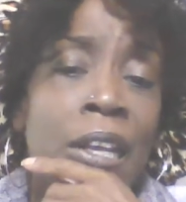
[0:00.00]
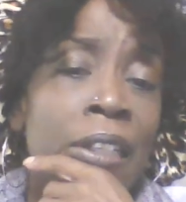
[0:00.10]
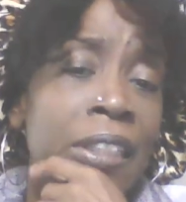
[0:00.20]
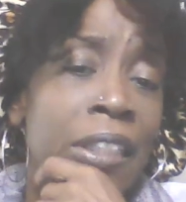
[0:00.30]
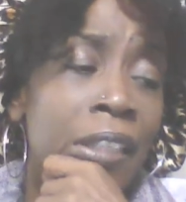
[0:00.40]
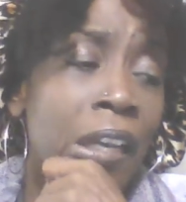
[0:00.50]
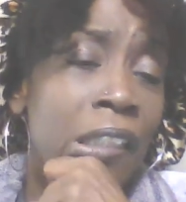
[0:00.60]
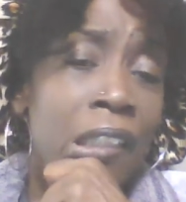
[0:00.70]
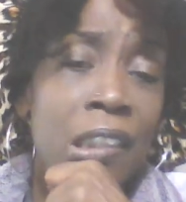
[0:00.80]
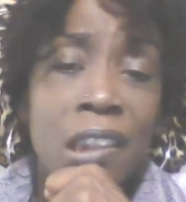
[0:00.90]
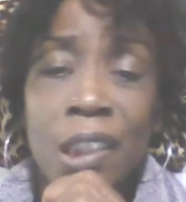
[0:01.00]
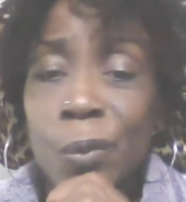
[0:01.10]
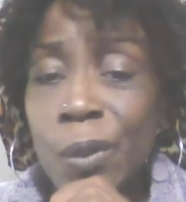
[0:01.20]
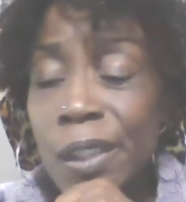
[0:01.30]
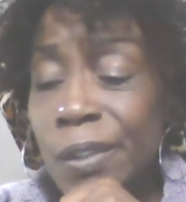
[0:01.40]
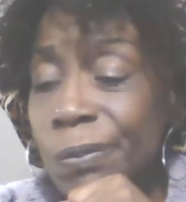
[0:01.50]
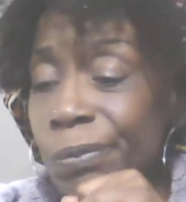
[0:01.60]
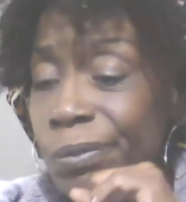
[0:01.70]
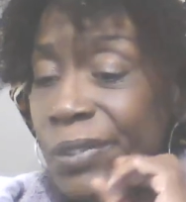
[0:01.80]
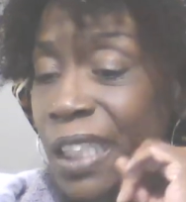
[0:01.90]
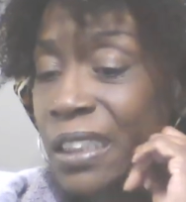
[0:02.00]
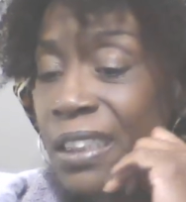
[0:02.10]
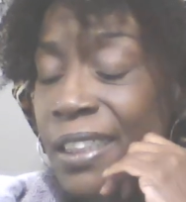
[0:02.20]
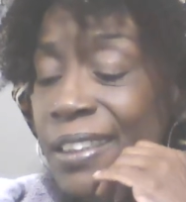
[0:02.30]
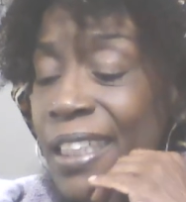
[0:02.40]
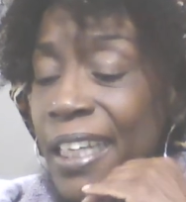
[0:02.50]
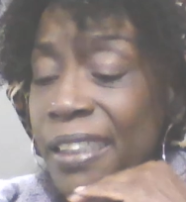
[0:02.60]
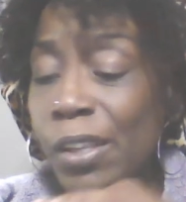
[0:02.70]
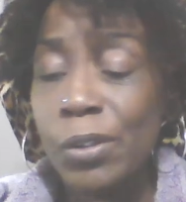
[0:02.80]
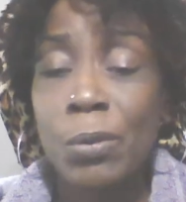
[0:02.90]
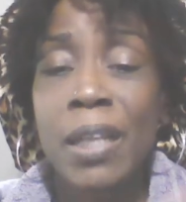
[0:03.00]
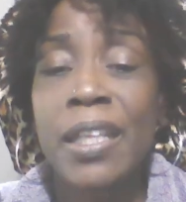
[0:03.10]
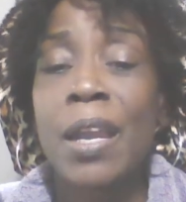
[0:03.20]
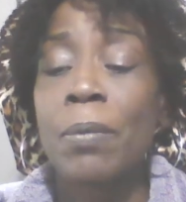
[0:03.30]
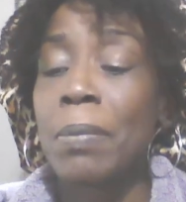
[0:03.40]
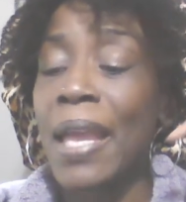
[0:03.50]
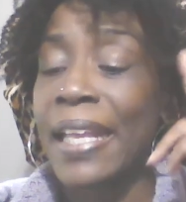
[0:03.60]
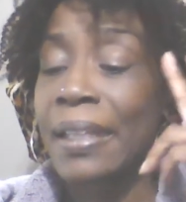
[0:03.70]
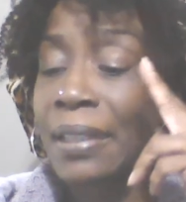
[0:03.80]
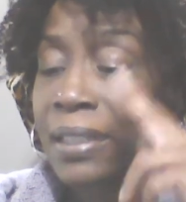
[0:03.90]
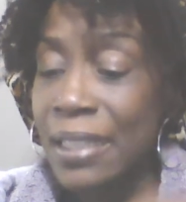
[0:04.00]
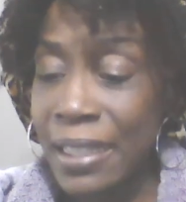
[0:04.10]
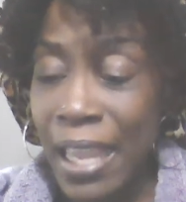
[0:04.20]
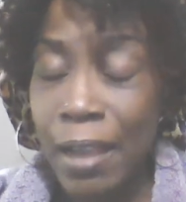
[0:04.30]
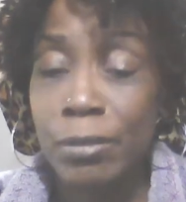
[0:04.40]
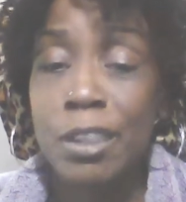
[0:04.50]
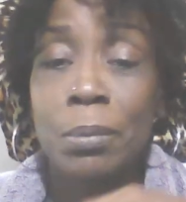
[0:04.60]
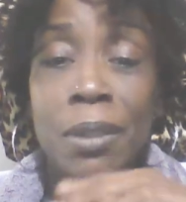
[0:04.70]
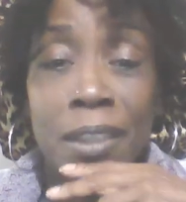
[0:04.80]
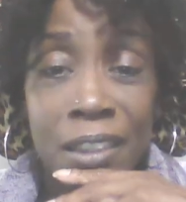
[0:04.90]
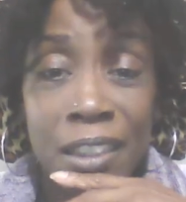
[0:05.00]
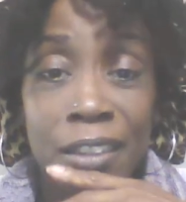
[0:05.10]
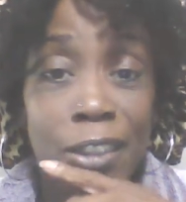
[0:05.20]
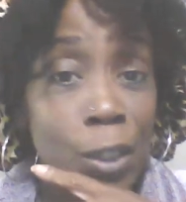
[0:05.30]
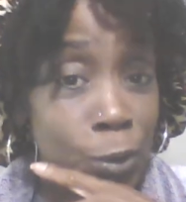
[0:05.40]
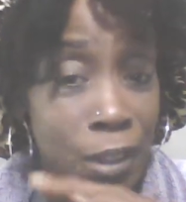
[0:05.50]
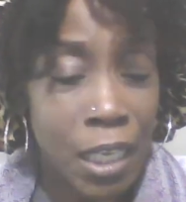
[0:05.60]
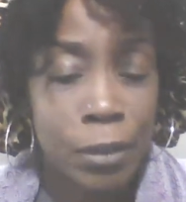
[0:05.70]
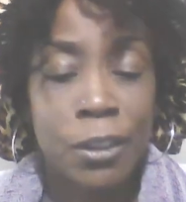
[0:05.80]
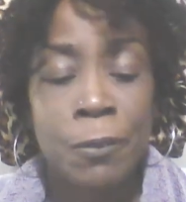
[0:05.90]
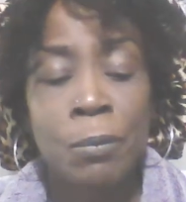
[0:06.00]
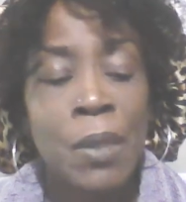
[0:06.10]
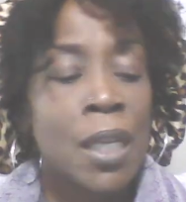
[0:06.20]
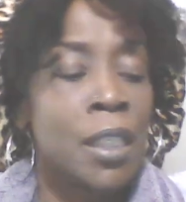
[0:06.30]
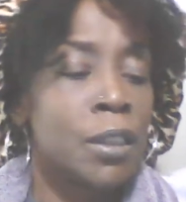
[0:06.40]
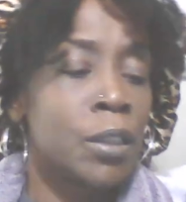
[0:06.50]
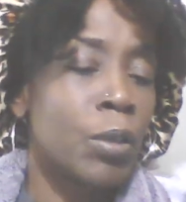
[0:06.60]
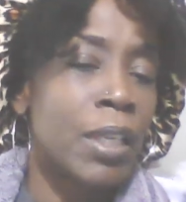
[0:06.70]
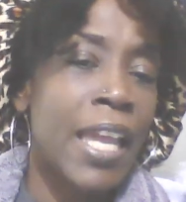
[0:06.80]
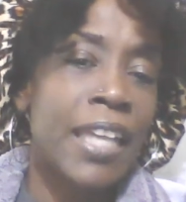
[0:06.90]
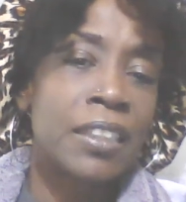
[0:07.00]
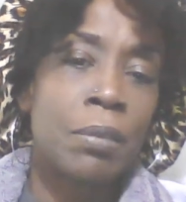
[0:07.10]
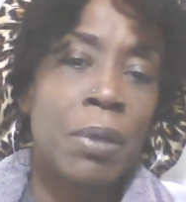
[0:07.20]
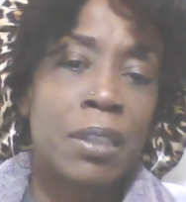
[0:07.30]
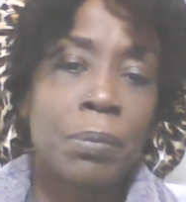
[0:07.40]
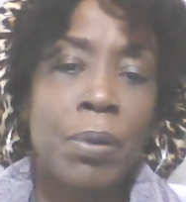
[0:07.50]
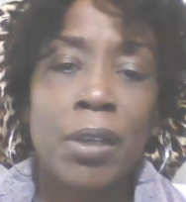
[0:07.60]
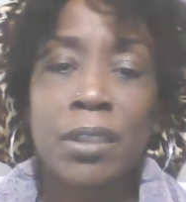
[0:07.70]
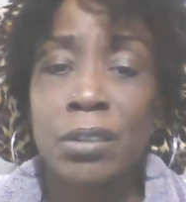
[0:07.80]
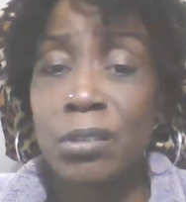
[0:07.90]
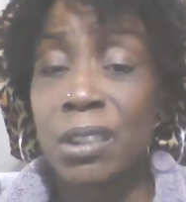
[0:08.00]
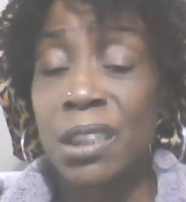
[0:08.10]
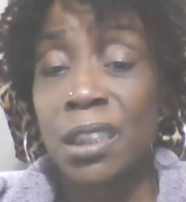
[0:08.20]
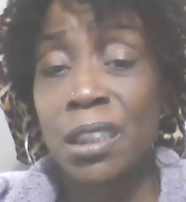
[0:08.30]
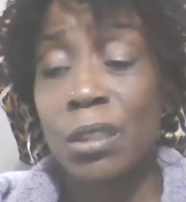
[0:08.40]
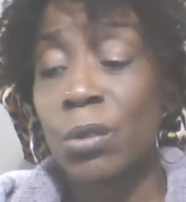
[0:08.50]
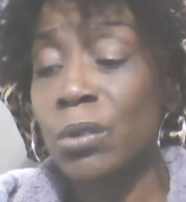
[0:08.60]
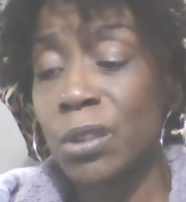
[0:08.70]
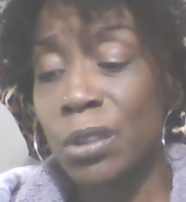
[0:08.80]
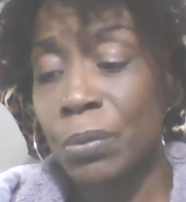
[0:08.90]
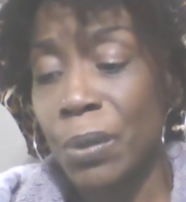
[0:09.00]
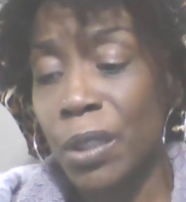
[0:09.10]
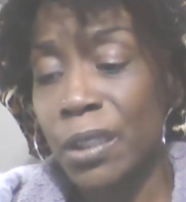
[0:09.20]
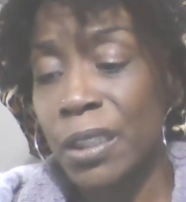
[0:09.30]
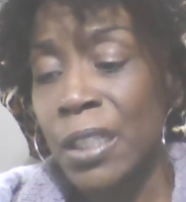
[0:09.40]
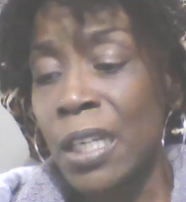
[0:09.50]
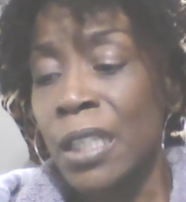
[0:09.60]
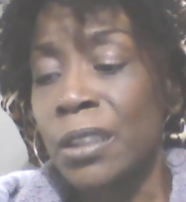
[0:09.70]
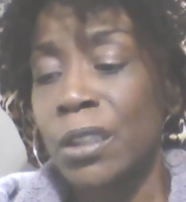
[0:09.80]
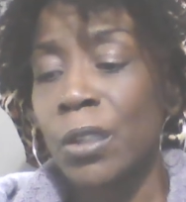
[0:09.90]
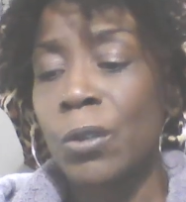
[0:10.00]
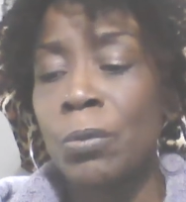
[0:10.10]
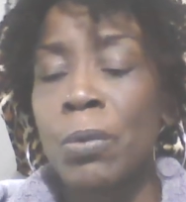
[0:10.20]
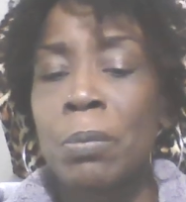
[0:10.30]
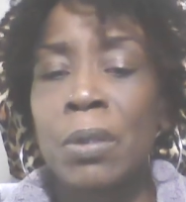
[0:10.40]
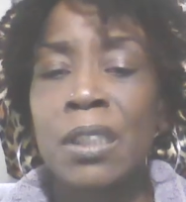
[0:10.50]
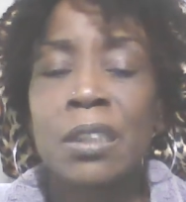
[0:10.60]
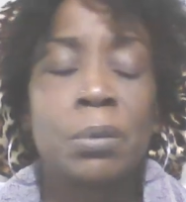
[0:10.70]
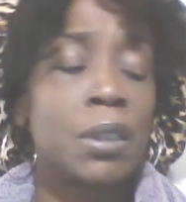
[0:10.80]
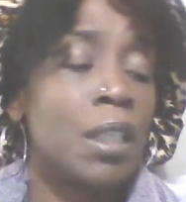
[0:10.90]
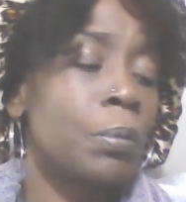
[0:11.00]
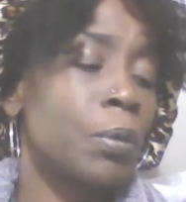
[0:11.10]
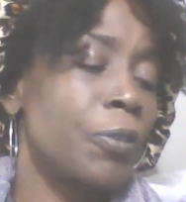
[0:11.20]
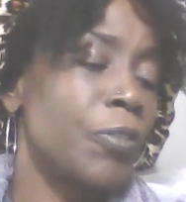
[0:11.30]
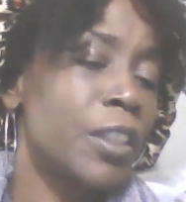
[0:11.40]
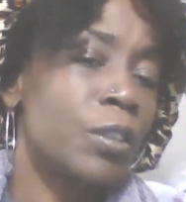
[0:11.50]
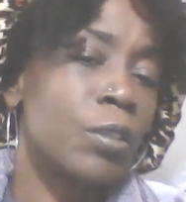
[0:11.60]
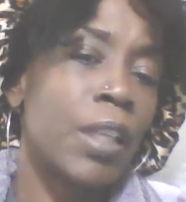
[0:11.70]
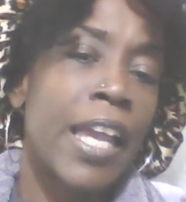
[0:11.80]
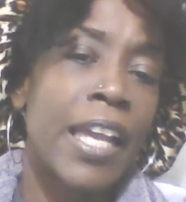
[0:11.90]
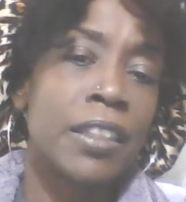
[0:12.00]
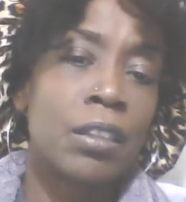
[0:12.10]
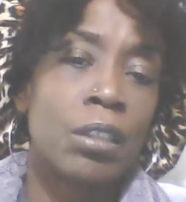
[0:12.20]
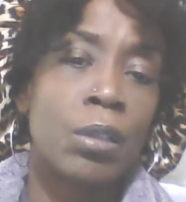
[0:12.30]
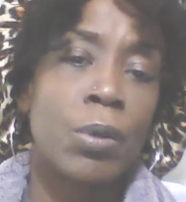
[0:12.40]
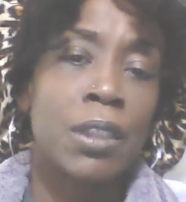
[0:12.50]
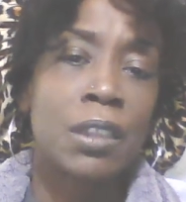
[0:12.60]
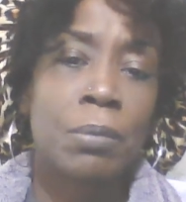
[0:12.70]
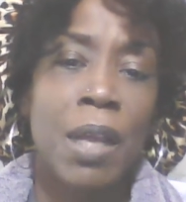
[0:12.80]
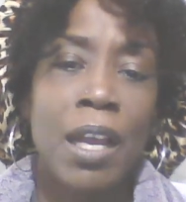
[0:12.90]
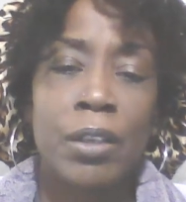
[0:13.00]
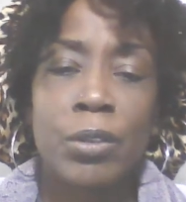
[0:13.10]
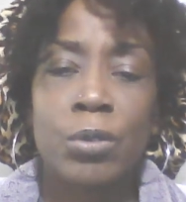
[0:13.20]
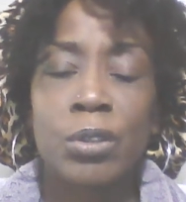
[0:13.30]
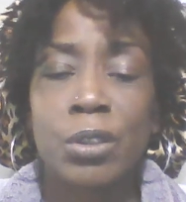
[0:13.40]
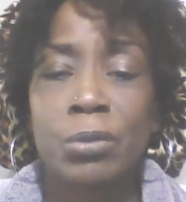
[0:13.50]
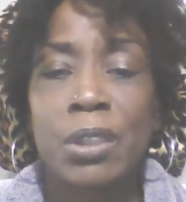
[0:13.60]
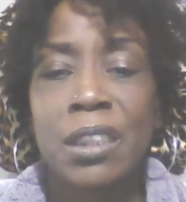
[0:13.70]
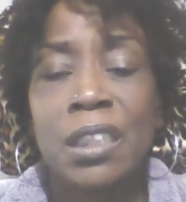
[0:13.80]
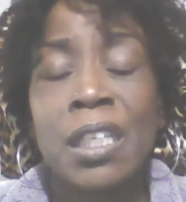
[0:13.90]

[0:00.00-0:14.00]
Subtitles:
Nana said, "Well, guess that's that." So anyway, now we back down to Melissa and Joe's house. So he asked her about the party. So she said she going to the party. So when Melissa was in her confessional, they asked her a question about how you and Teresa.